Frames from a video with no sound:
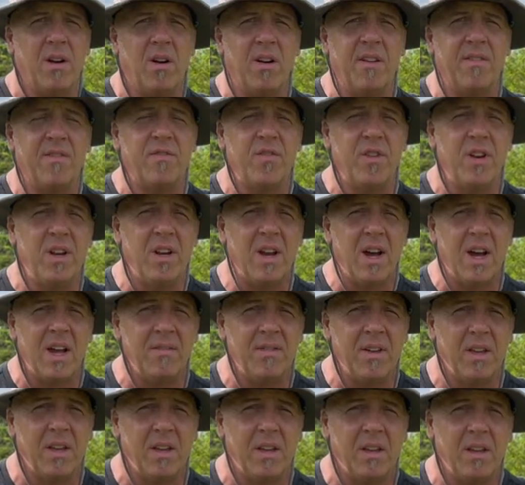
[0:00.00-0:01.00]
our free
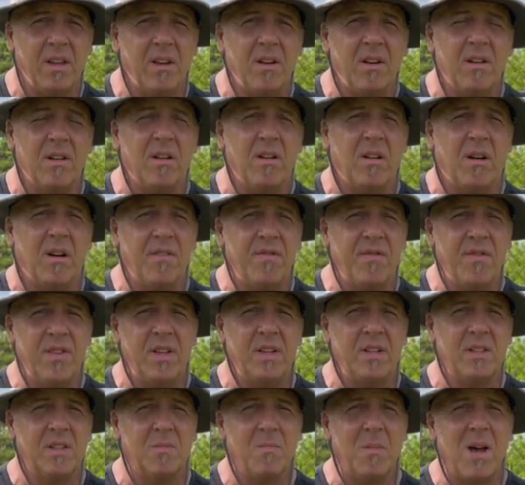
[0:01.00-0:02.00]
diving gear, our
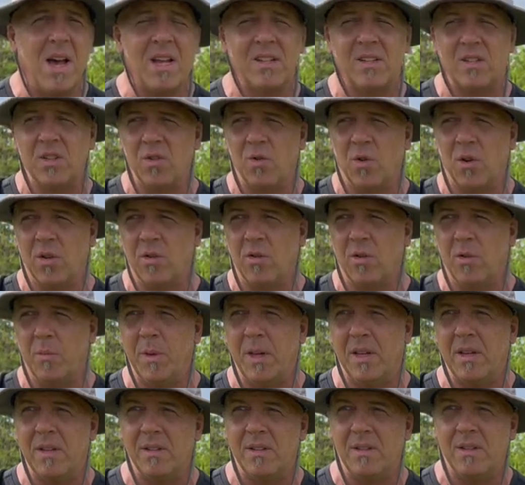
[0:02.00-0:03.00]
fins mask snorkel,
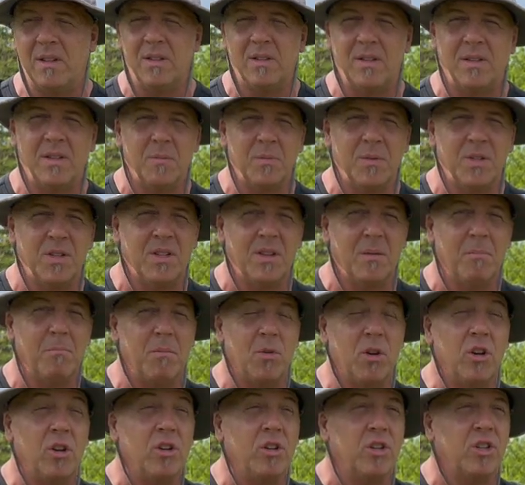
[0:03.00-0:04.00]
because there's some
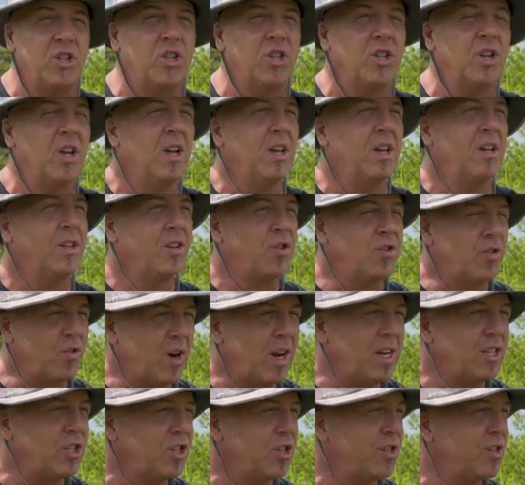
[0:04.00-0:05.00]
submerged
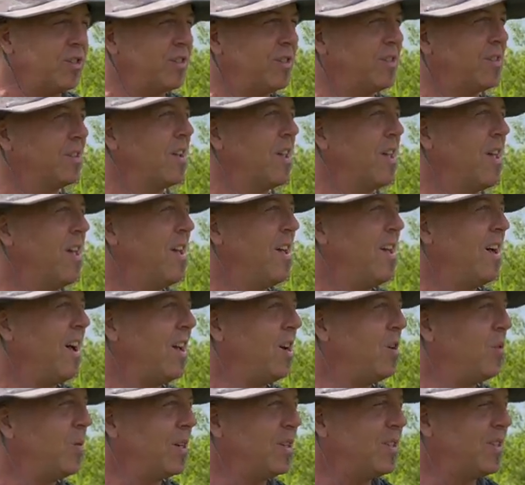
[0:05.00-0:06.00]
treasures. I
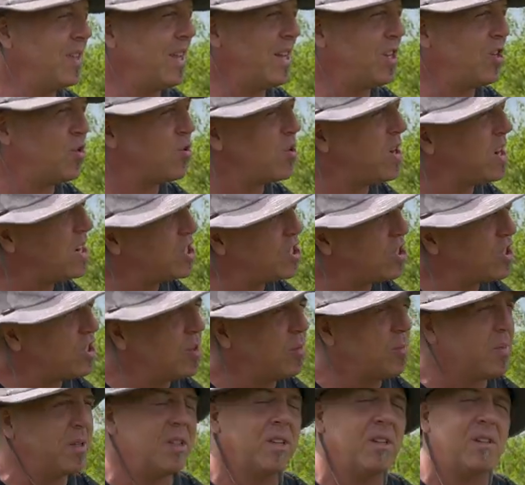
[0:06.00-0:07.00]
don't want to say
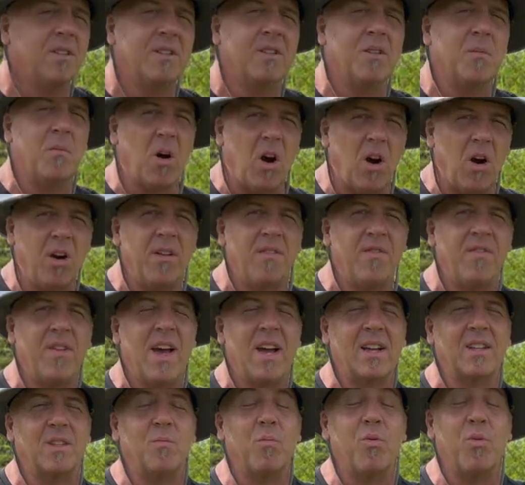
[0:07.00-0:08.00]
treasure, but there's some
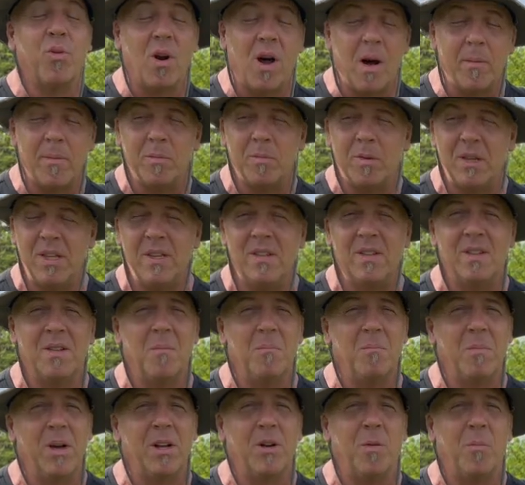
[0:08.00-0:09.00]
artifacts, probably
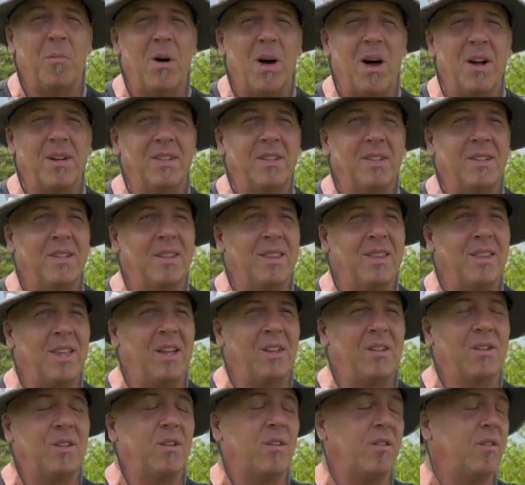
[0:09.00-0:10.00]
some metal boxes and
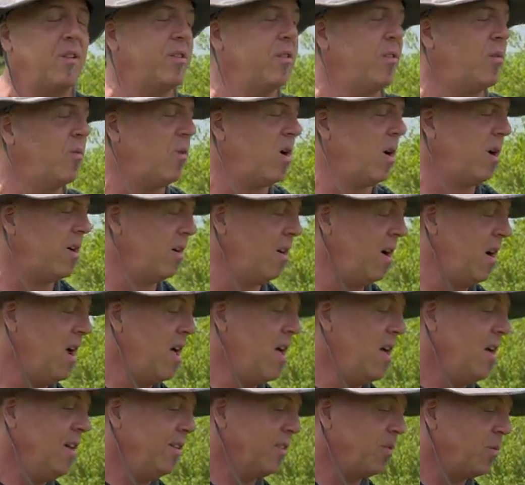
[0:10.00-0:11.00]
things that are underwater.
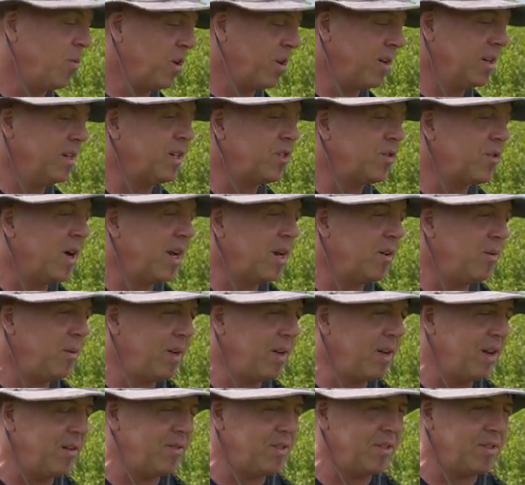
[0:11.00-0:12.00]
So we're going to try to
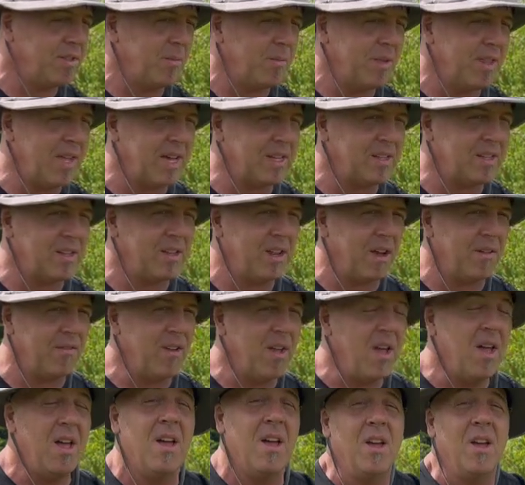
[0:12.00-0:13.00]
recover some of that stuff.
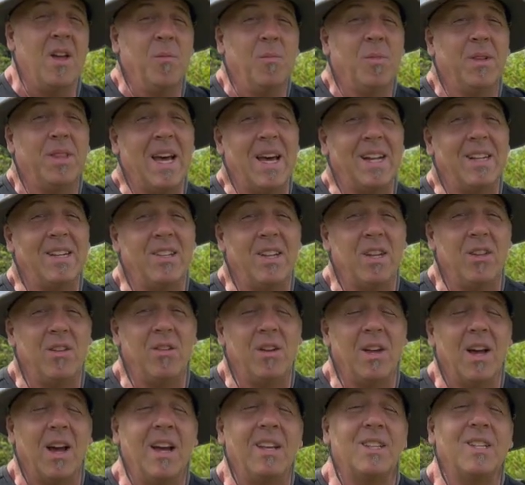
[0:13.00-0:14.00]
But that is it, you
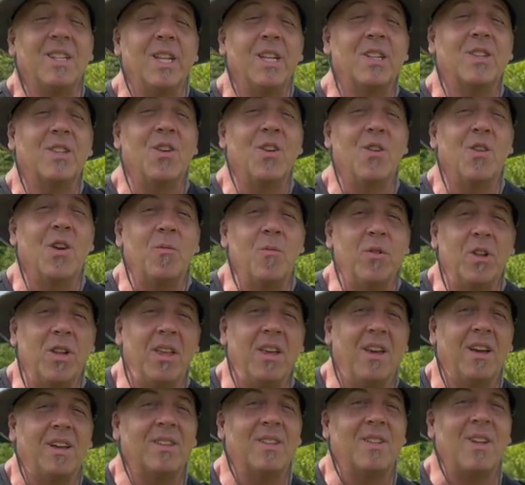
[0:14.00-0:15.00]
guys. Let's go. I'm
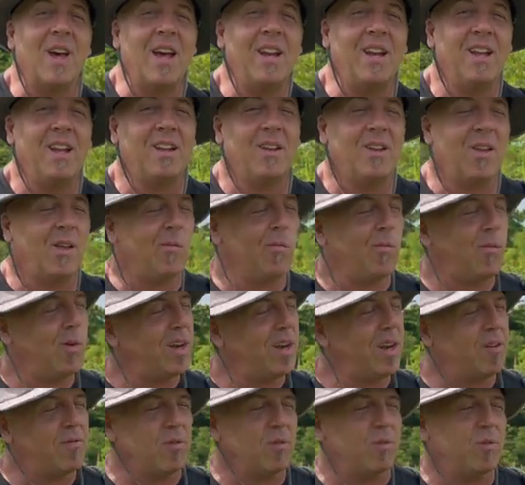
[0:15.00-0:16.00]
really excited.
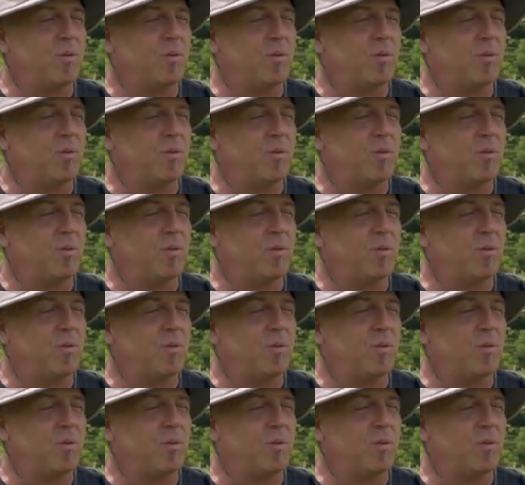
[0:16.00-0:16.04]
Whenever